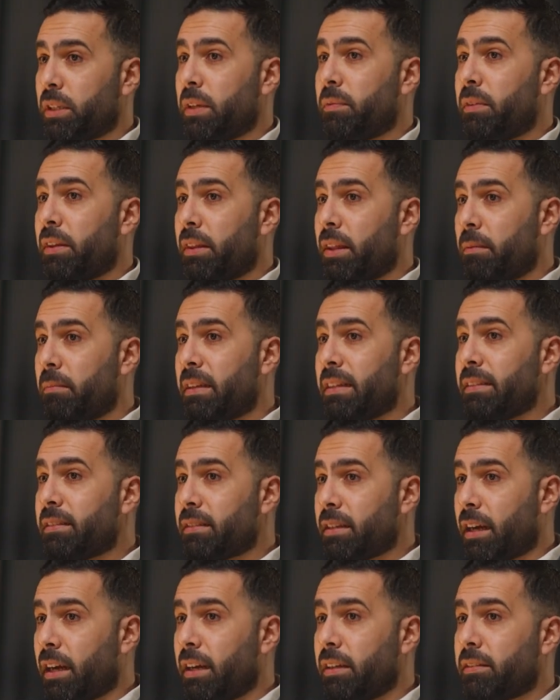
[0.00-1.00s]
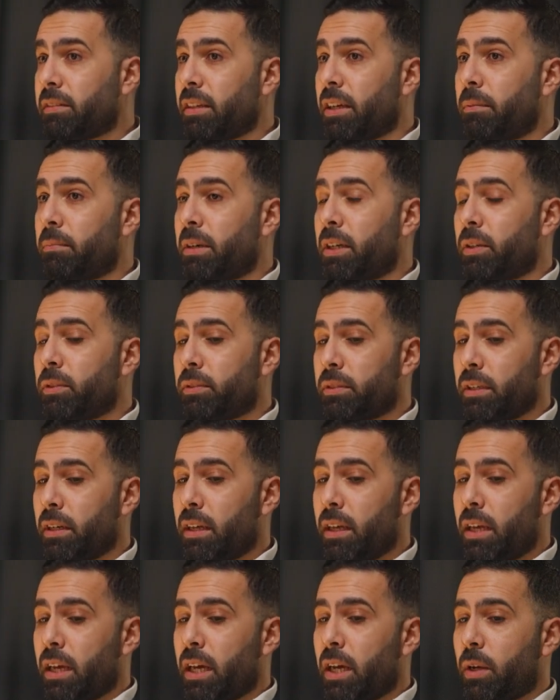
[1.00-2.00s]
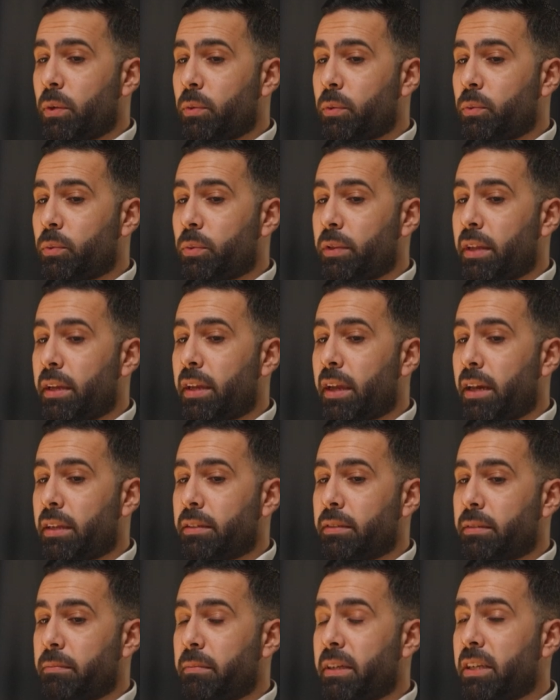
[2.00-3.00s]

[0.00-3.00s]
giving them insights about how they can